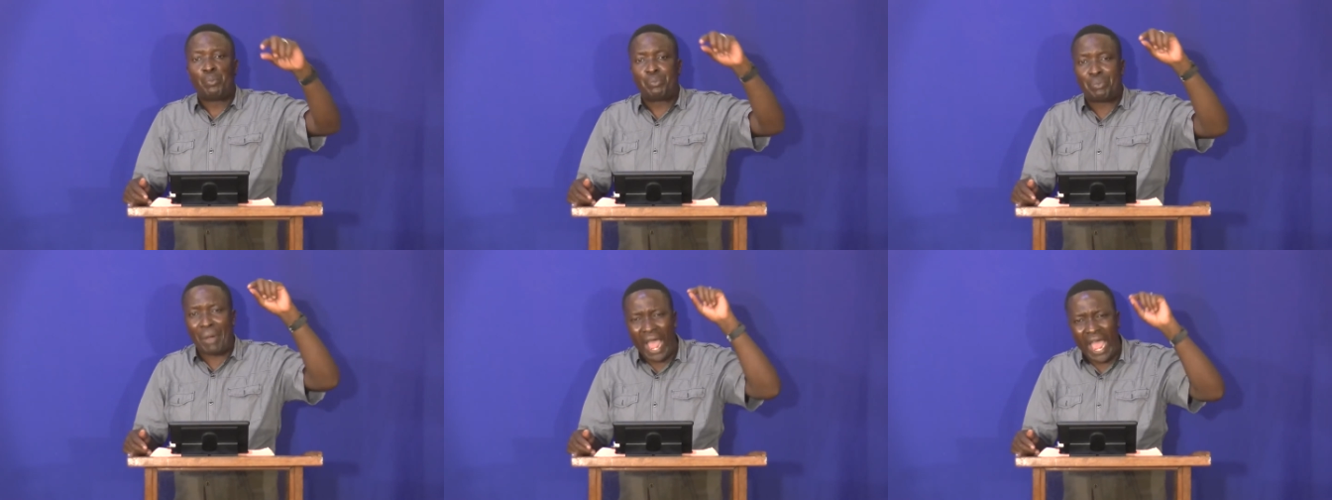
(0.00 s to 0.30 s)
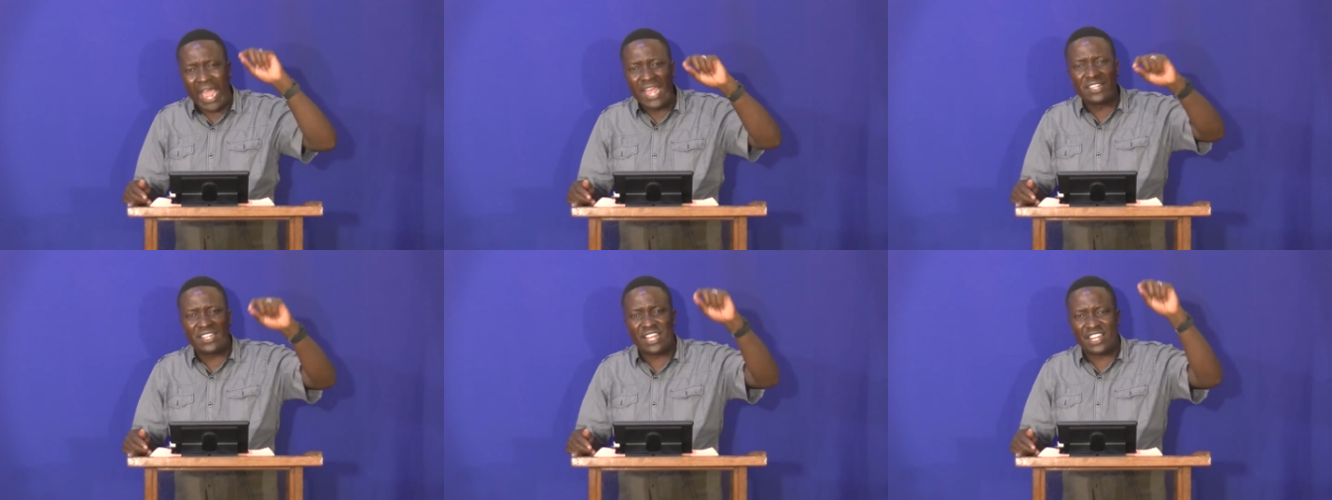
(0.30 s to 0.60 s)

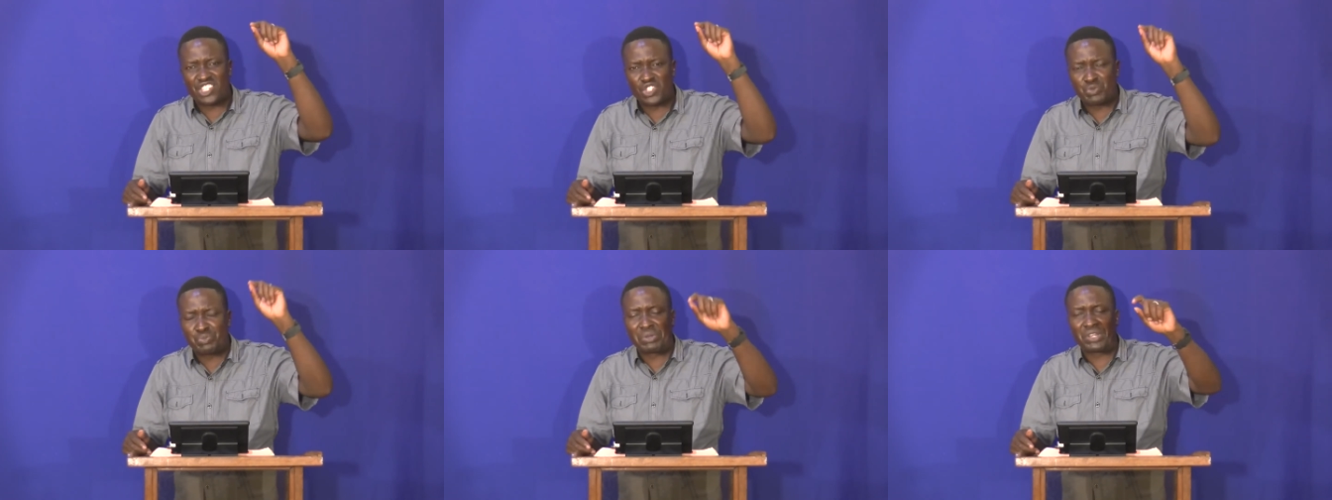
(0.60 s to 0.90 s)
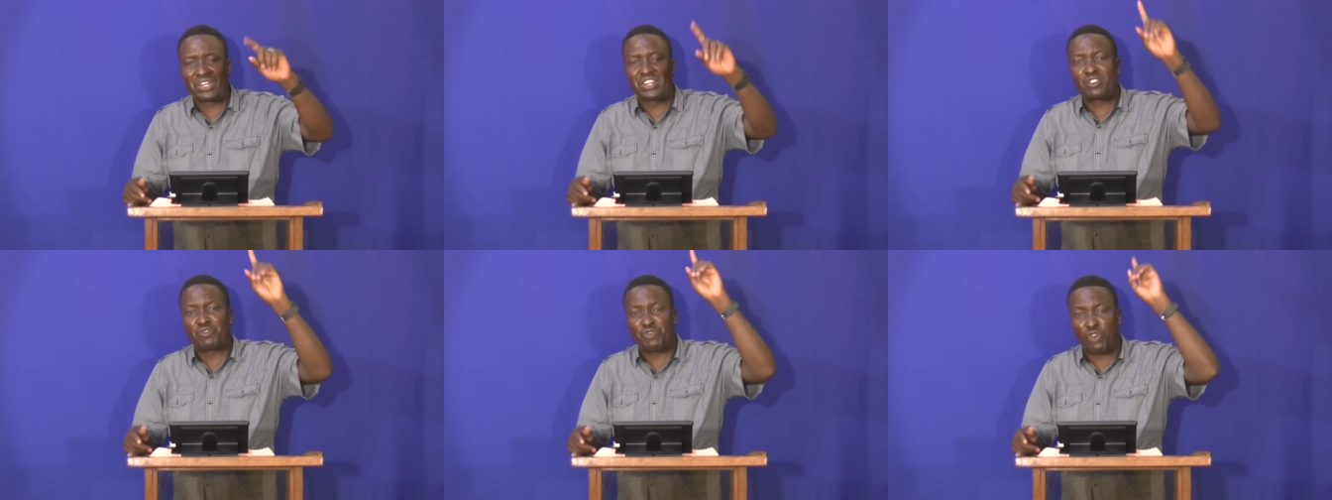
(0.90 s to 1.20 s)
by the
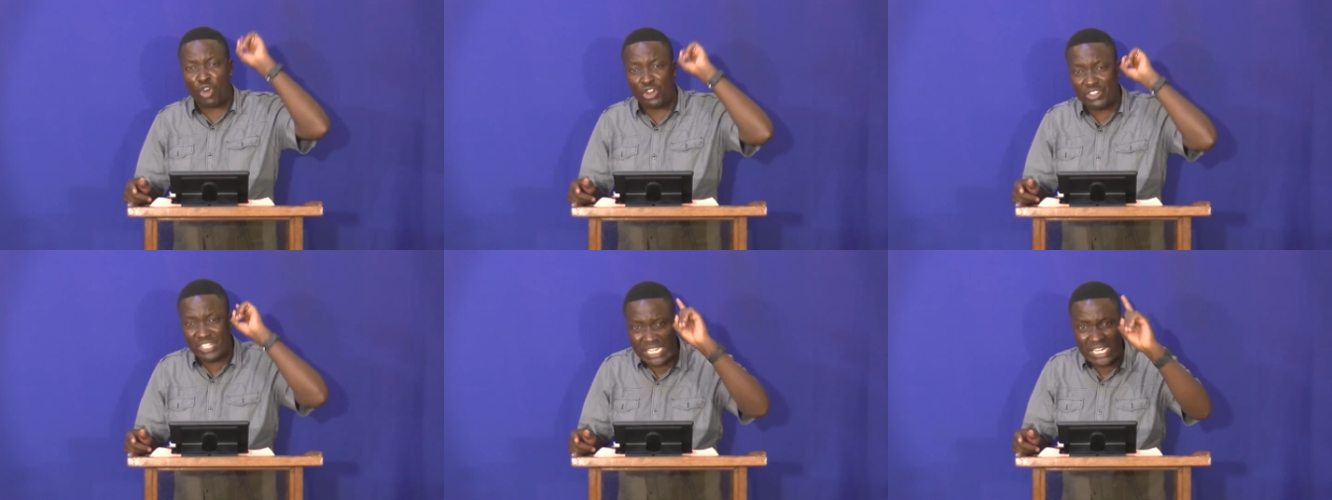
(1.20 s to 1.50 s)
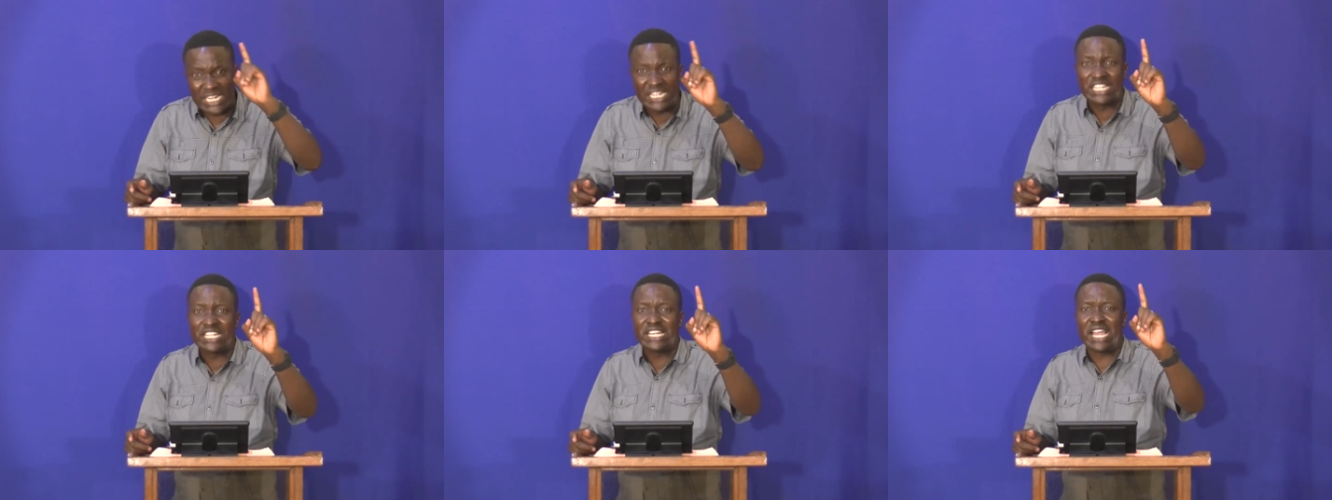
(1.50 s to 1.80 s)
Spirit
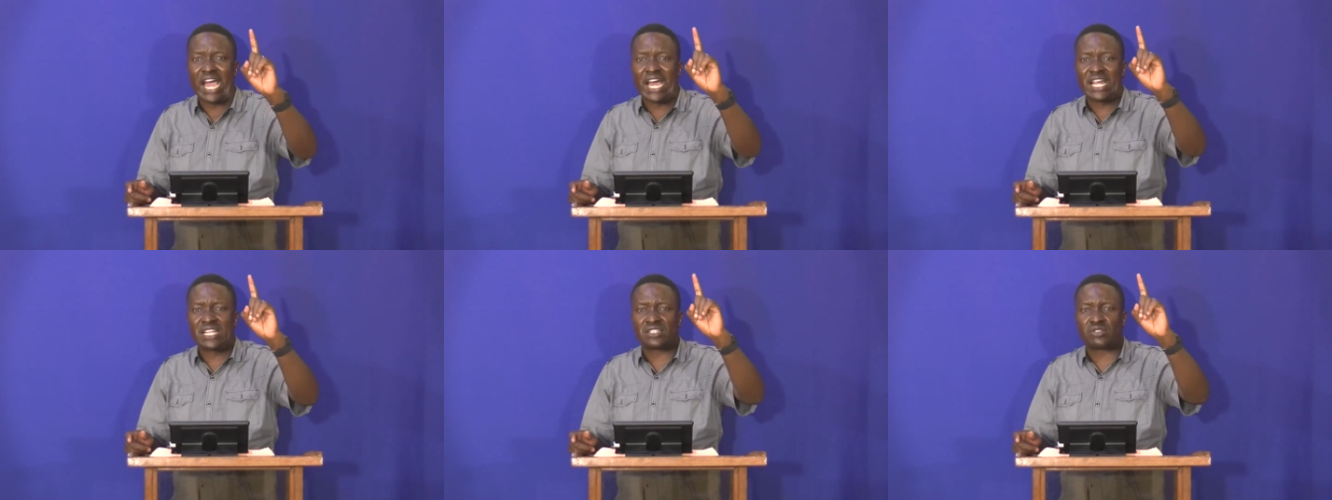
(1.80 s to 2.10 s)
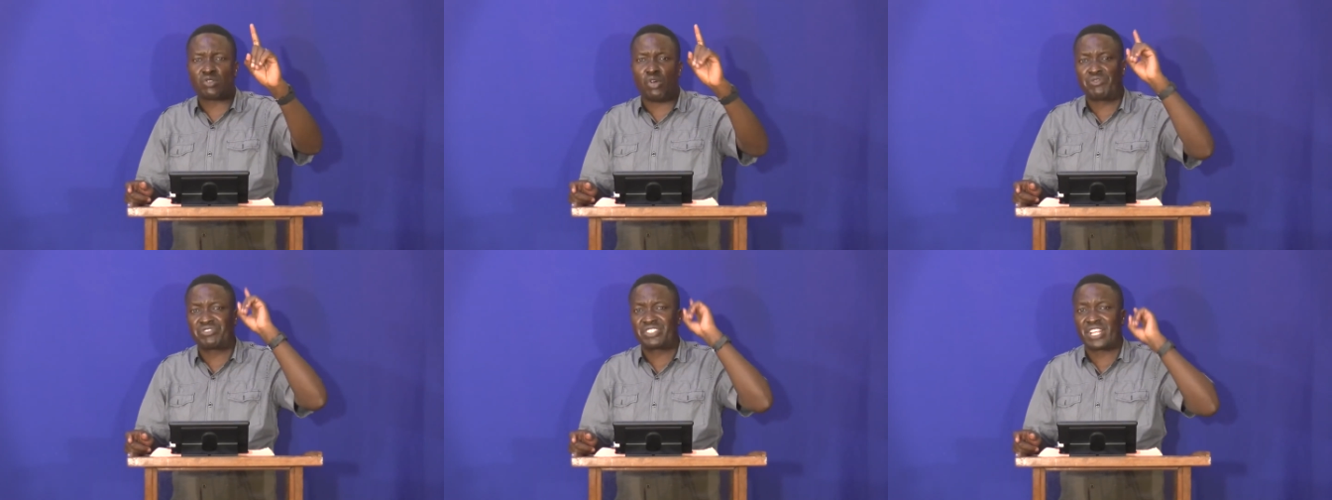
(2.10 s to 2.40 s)
14 years
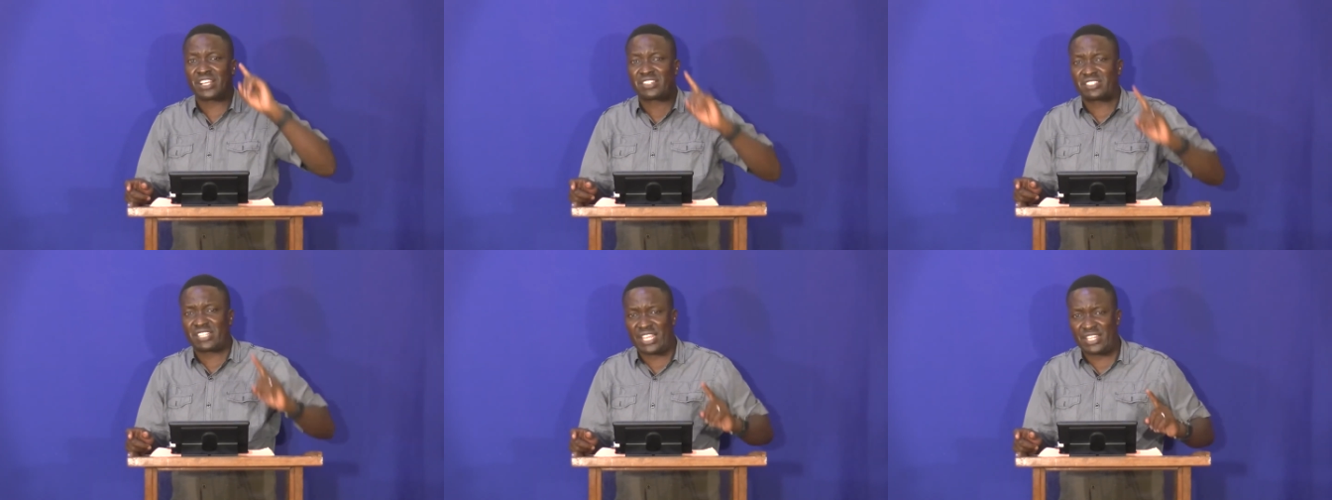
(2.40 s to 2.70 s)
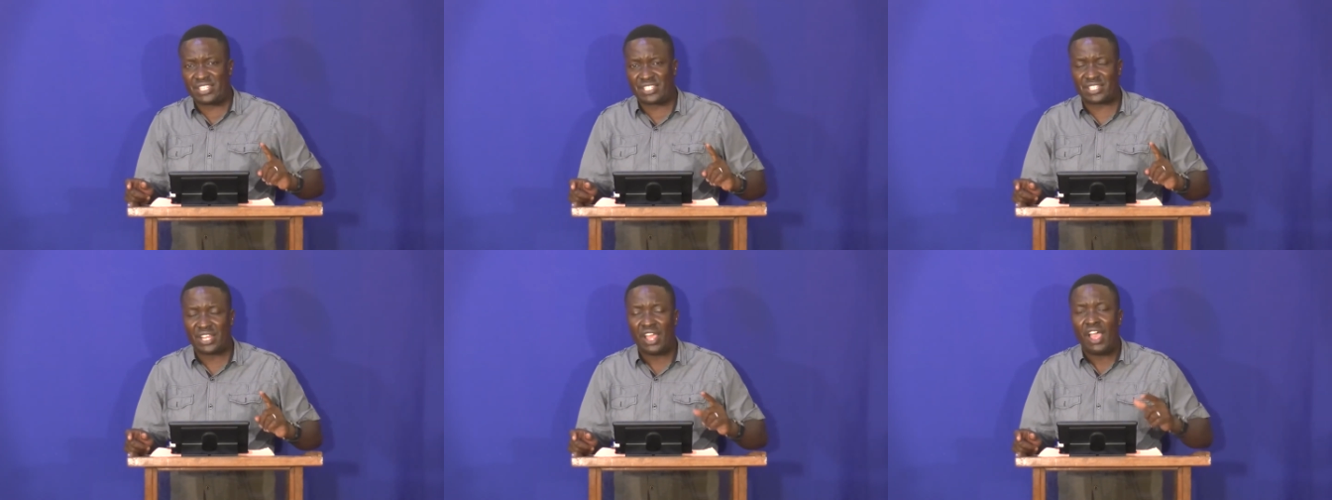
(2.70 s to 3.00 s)
of
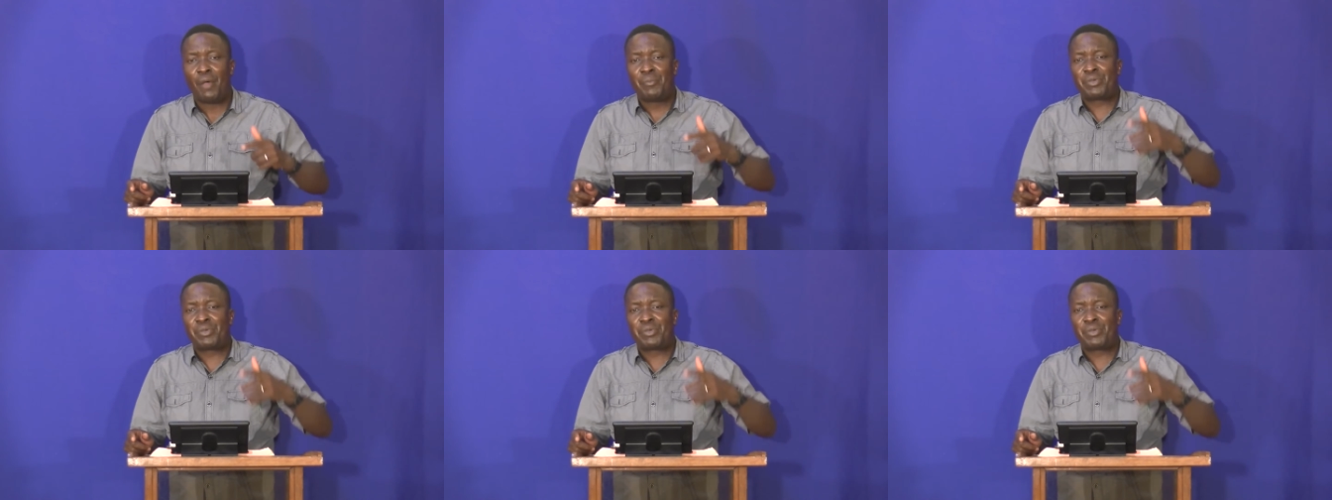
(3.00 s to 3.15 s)
success